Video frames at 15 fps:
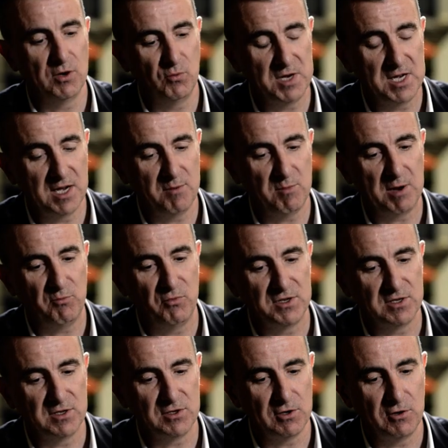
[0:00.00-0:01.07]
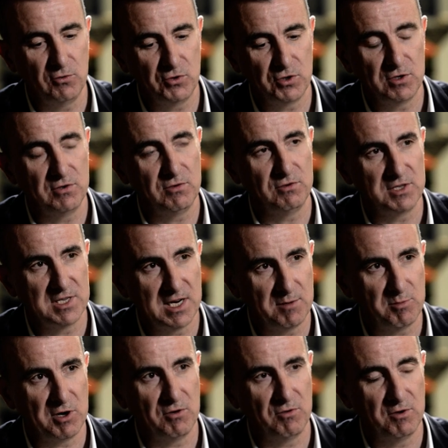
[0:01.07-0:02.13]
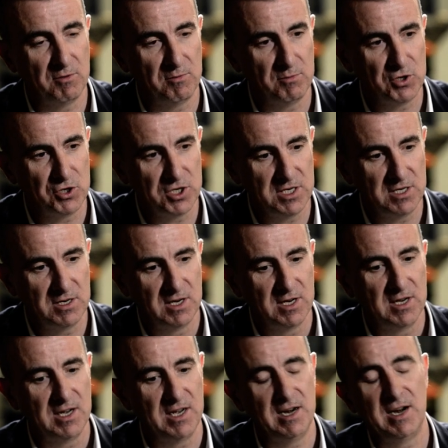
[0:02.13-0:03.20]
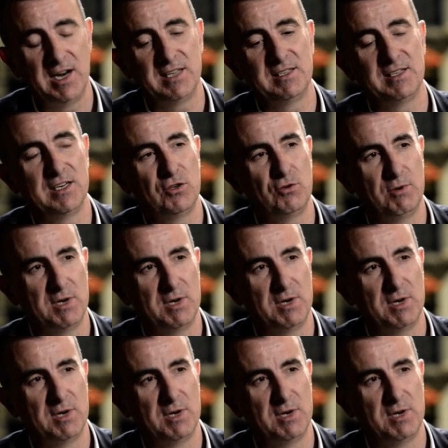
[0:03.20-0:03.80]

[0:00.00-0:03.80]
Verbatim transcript: uh, we came up with a solution to set up our machine in less than